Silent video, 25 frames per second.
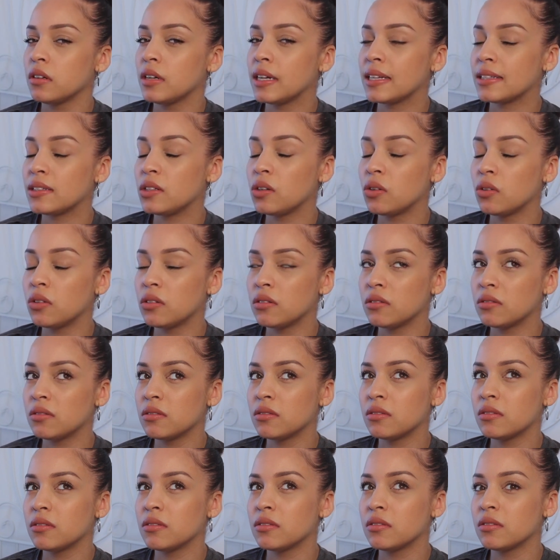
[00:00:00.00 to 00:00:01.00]
it's not
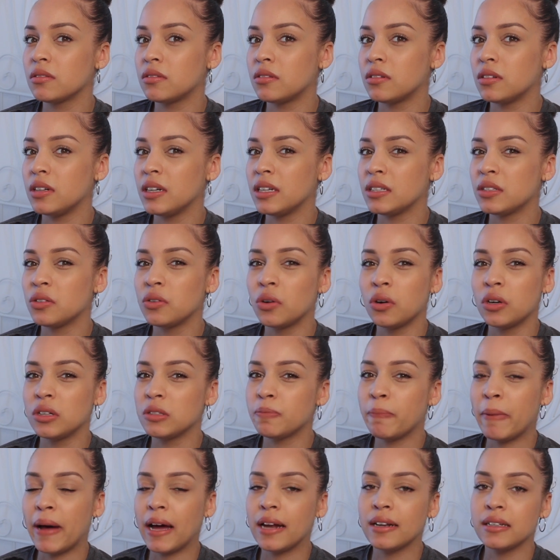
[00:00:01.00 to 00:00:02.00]

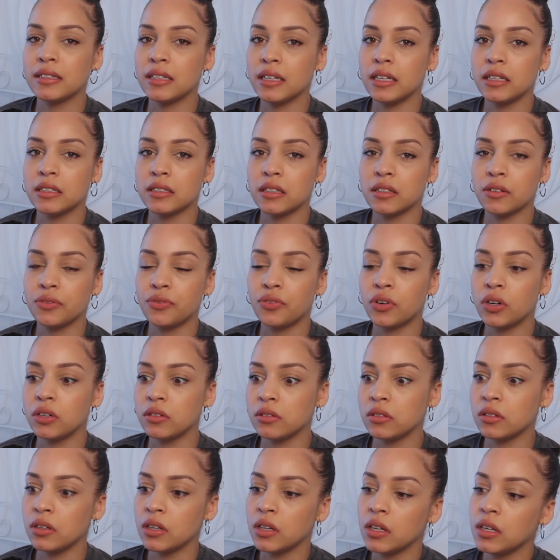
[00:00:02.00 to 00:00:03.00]
as bad as it is at the
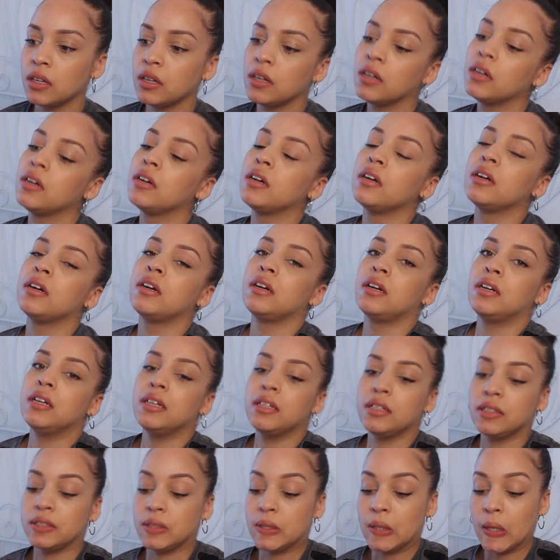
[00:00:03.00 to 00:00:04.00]
front.
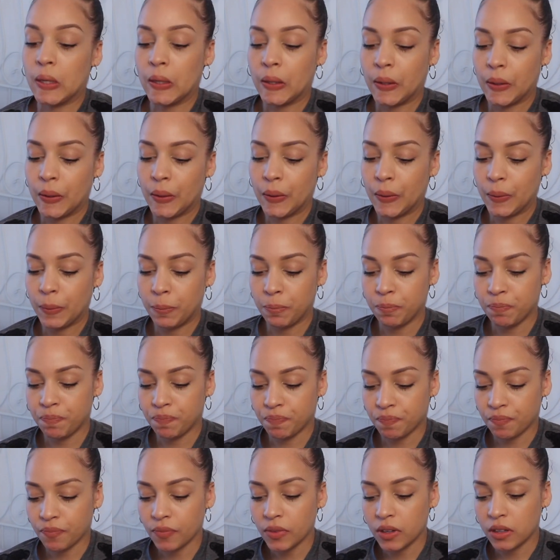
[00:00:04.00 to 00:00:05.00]
So
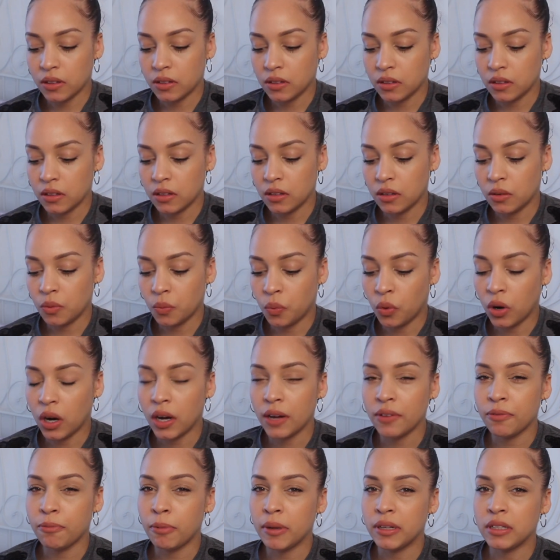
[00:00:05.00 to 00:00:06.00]

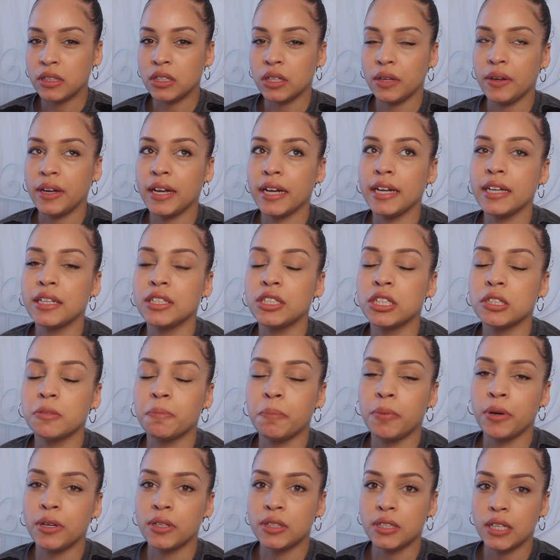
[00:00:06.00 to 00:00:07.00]
what I've been doing is
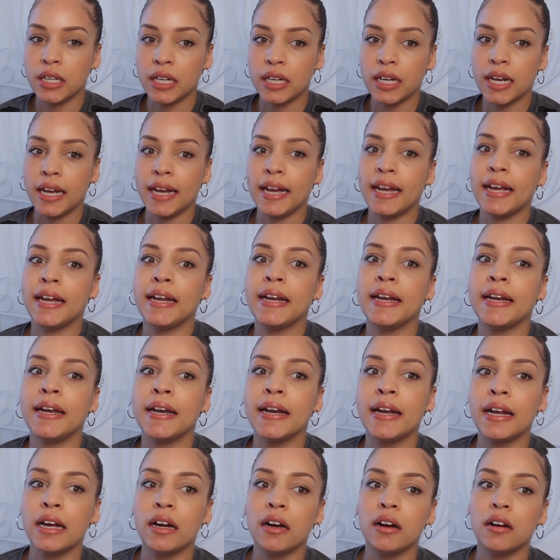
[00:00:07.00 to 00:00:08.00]
just putting
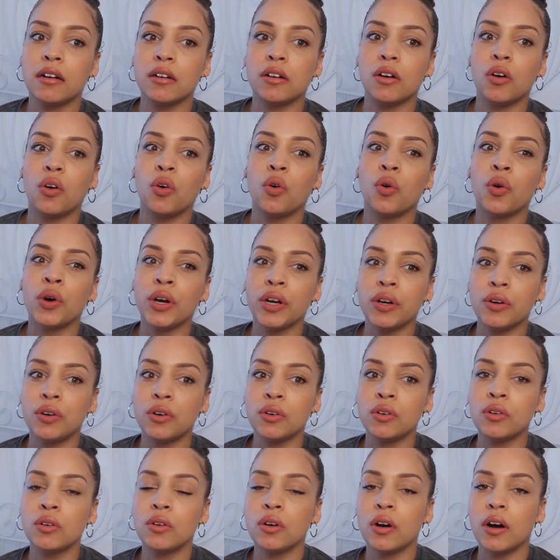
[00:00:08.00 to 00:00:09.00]
in
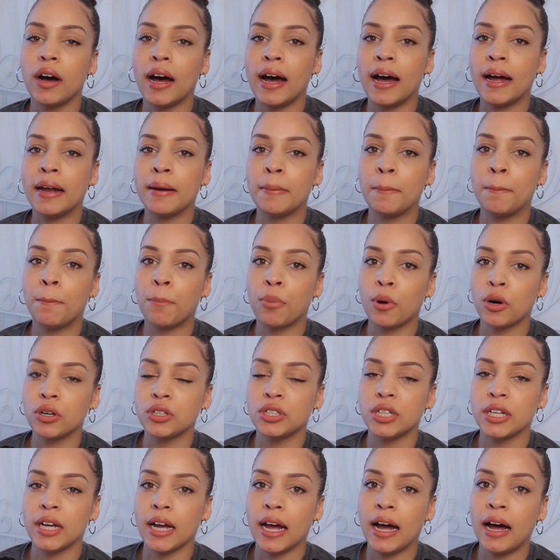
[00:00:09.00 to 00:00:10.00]
oil and
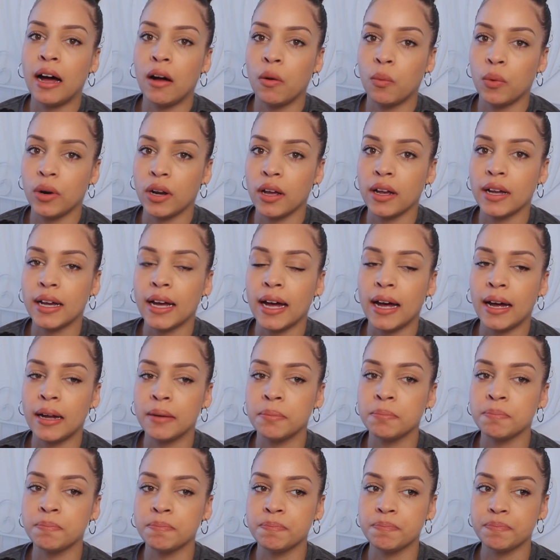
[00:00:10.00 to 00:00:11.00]
brushing it out when I
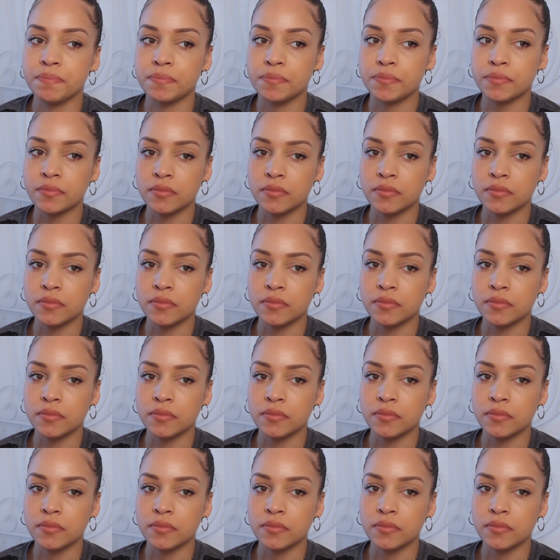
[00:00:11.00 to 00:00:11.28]
can,